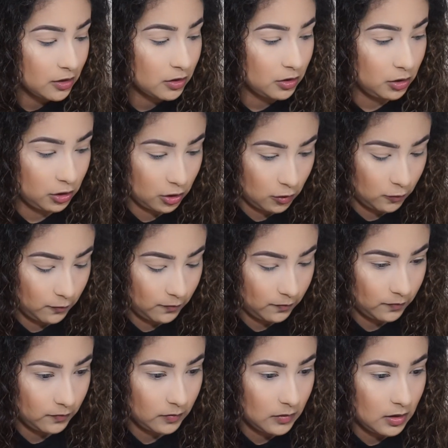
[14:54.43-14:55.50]
So
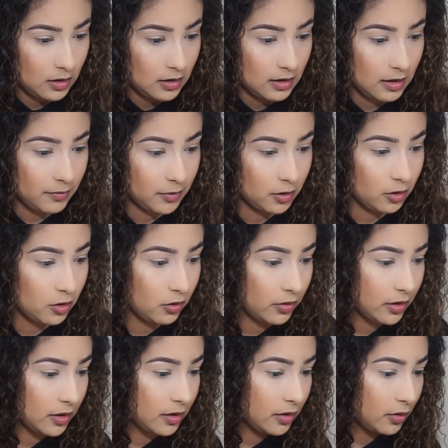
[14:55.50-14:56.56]
I'm going to go
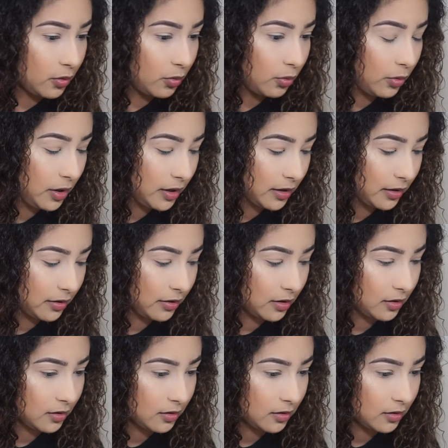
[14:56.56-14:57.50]
in with